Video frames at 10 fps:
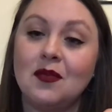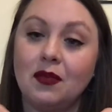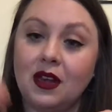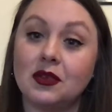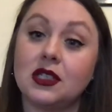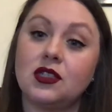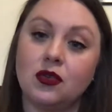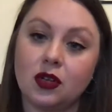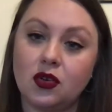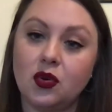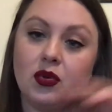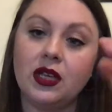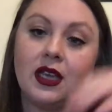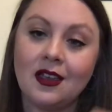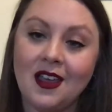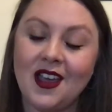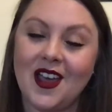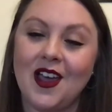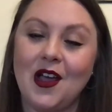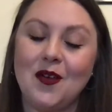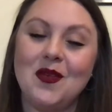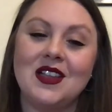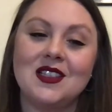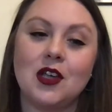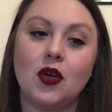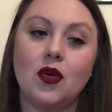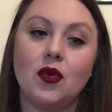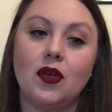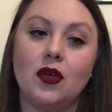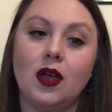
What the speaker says: Mead was a student of Cooley, and so